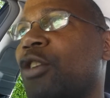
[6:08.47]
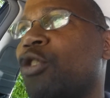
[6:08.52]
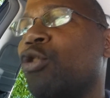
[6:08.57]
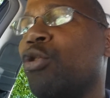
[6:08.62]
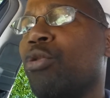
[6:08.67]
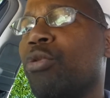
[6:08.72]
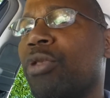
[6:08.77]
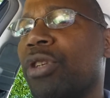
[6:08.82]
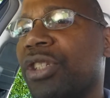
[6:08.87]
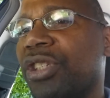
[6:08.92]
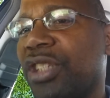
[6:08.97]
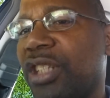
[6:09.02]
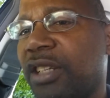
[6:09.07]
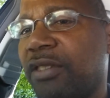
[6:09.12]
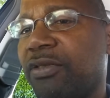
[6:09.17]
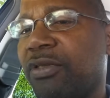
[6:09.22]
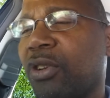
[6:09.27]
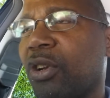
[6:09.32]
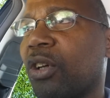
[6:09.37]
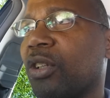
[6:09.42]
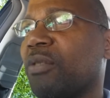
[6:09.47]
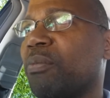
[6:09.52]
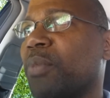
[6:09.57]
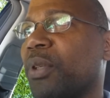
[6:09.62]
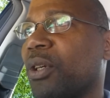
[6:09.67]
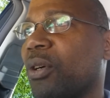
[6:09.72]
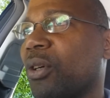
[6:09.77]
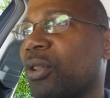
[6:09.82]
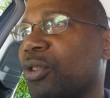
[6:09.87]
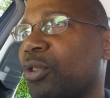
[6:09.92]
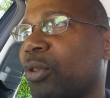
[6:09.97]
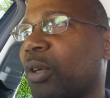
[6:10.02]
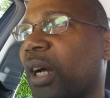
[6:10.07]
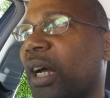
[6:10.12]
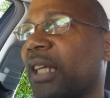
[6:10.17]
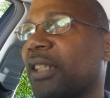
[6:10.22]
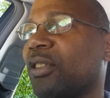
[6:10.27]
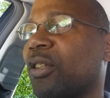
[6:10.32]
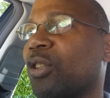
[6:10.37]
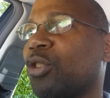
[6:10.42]
You receive not because you
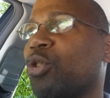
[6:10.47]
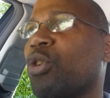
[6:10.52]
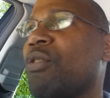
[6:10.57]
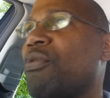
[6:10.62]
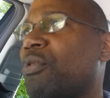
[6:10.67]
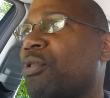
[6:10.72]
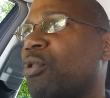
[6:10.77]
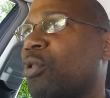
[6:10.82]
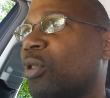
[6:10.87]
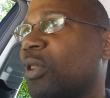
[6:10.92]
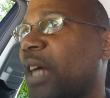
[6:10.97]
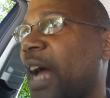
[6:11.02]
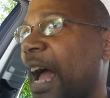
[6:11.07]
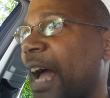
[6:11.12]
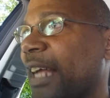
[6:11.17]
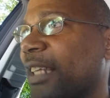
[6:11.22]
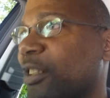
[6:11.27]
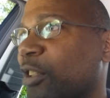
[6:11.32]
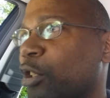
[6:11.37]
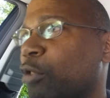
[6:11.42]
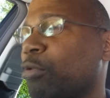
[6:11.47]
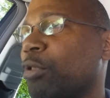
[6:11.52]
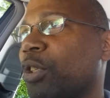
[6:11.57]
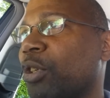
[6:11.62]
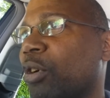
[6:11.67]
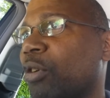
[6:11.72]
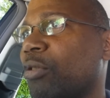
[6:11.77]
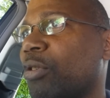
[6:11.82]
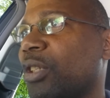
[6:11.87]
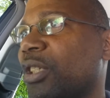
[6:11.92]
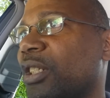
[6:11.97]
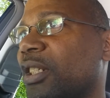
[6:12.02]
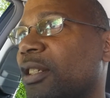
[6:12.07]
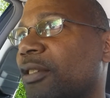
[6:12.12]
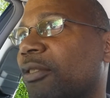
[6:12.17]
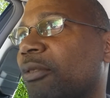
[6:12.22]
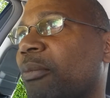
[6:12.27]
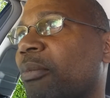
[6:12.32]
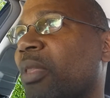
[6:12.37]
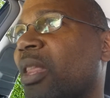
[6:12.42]
ask not. So if you don't ask, you will not
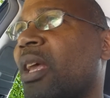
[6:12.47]
receive.